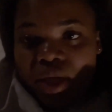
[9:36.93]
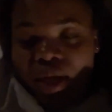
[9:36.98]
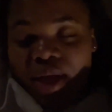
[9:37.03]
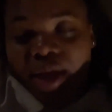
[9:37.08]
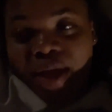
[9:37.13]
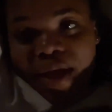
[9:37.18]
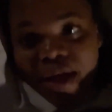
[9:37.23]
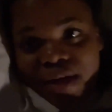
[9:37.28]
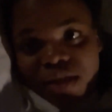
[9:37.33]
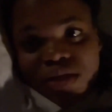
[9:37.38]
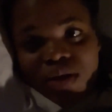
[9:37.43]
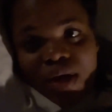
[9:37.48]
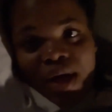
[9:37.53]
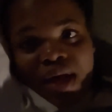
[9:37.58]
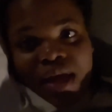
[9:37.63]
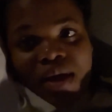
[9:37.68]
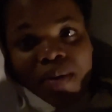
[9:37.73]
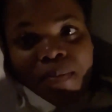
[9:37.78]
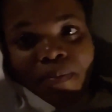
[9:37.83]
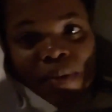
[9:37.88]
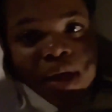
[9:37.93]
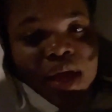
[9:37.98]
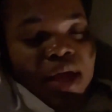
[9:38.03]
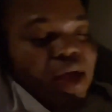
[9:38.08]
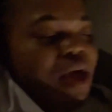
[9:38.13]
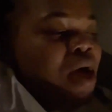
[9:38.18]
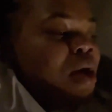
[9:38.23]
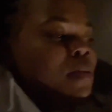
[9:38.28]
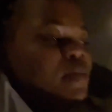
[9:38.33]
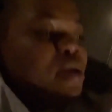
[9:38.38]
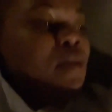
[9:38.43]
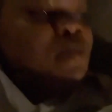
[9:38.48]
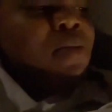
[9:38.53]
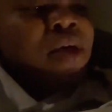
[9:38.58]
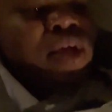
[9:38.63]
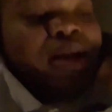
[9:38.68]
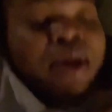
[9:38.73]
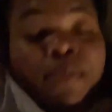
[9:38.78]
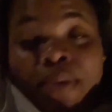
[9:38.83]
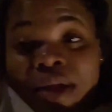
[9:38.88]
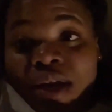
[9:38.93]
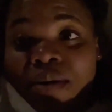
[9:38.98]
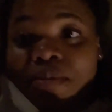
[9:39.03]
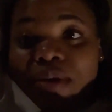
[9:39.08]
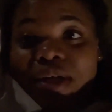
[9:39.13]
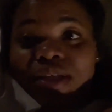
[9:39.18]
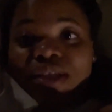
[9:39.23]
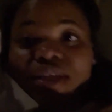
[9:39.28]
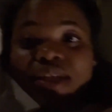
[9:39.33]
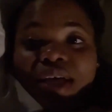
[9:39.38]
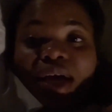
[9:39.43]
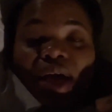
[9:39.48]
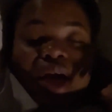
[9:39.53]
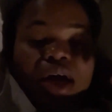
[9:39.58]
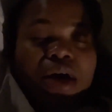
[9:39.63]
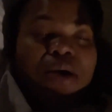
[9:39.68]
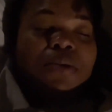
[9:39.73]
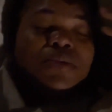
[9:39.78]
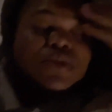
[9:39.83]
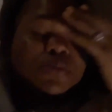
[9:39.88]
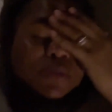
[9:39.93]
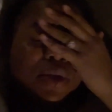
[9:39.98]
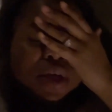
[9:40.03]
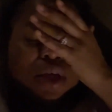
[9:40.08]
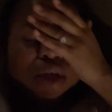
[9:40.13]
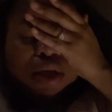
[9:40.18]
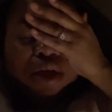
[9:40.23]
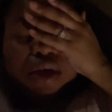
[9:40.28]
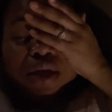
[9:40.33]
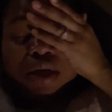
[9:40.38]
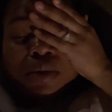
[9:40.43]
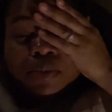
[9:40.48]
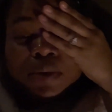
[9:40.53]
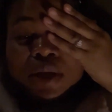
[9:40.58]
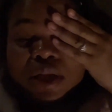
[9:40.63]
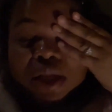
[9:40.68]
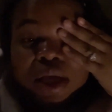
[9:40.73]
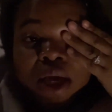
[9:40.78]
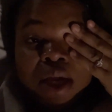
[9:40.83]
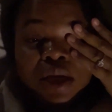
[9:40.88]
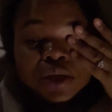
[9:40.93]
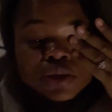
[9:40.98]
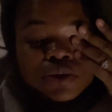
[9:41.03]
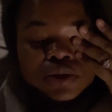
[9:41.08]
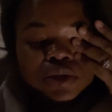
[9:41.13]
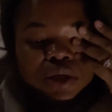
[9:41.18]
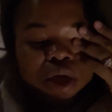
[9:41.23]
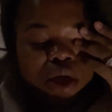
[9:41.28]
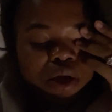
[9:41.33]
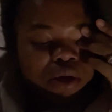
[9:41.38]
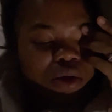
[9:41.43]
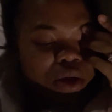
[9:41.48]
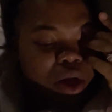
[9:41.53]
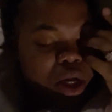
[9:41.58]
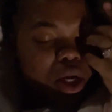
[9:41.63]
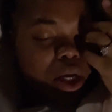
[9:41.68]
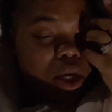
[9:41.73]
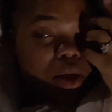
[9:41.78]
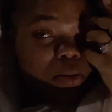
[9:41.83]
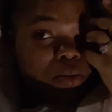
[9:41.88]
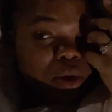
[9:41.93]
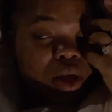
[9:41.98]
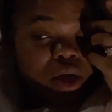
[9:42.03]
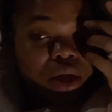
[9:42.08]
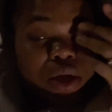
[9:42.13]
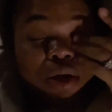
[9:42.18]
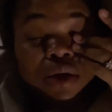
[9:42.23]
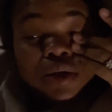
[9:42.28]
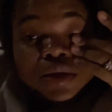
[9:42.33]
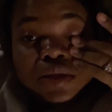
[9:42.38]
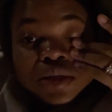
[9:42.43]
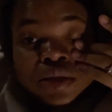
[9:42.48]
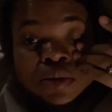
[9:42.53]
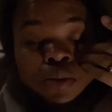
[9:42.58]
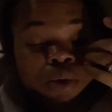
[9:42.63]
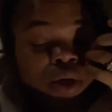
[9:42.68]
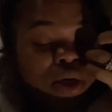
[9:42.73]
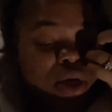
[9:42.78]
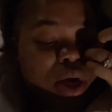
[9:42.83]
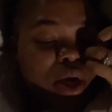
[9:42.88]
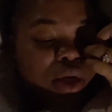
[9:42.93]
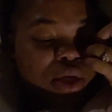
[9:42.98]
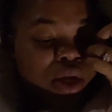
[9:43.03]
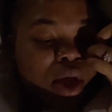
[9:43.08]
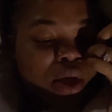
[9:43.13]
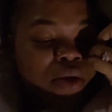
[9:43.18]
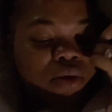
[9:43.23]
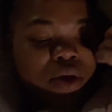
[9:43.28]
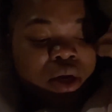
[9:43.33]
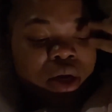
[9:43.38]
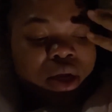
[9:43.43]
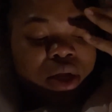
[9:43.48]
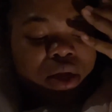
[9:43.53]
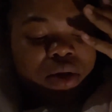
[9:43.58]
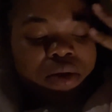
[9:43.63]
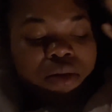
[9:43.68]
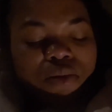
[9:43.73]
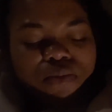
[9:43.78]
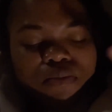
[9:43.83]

Hey, y'all. So, I am back. I'm in bed. I've been in bed since I got home to be honest with y'all. Me and the girls were knocked out. And